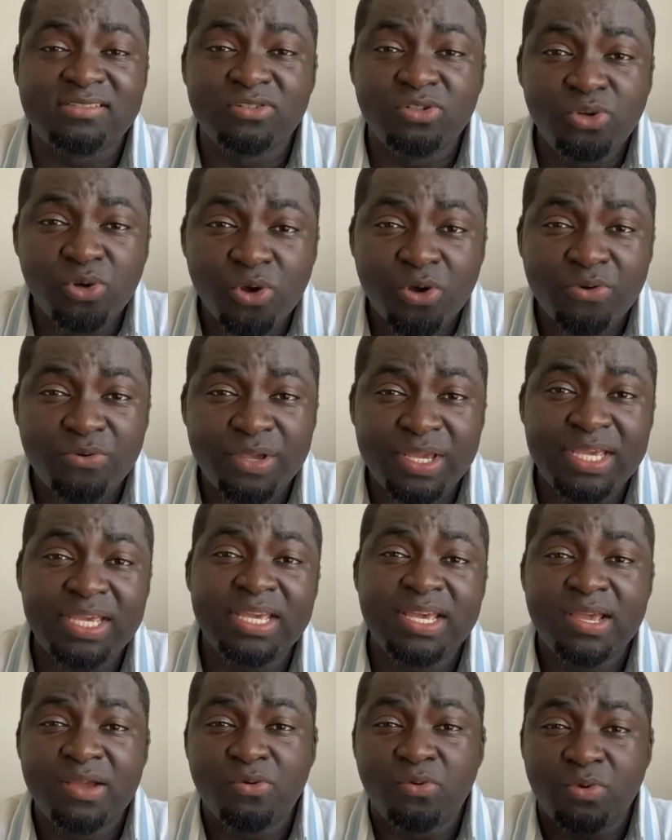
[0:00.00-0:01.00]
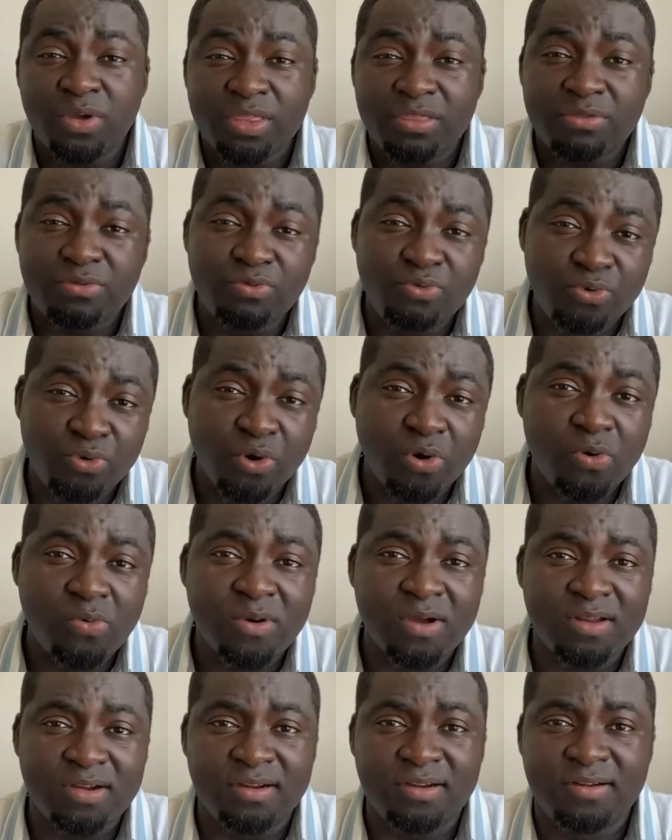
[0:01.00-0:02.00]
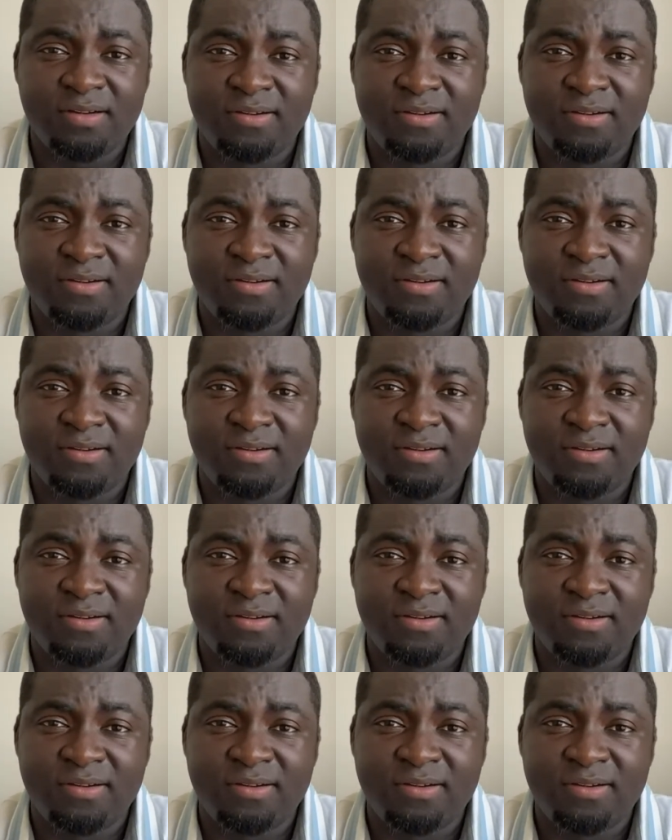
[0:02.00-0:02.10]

glory with no one.